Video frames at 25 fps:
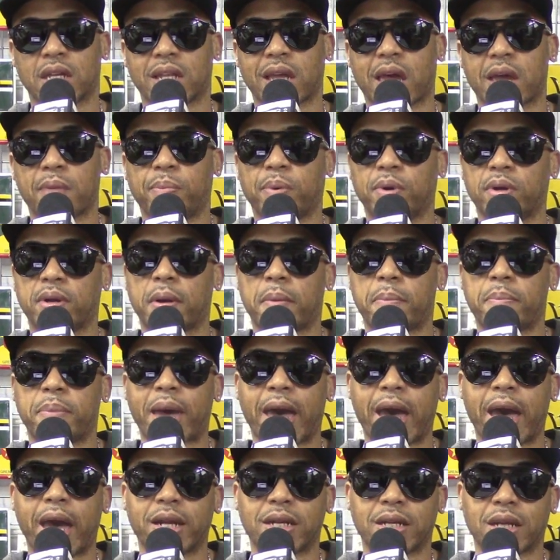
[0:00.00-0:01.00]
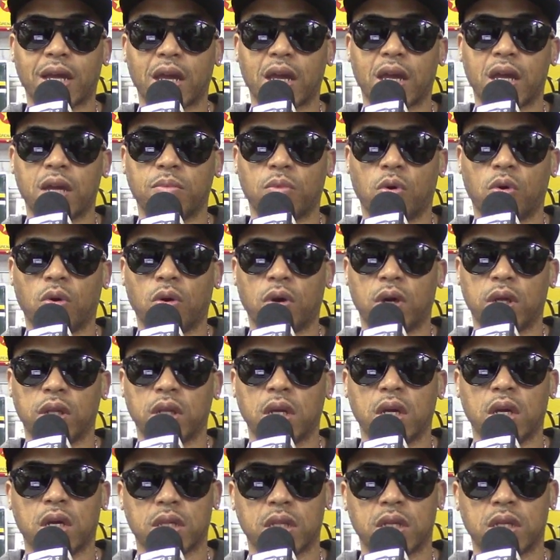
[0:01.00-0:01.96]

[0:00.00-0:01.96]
It like put a bad name on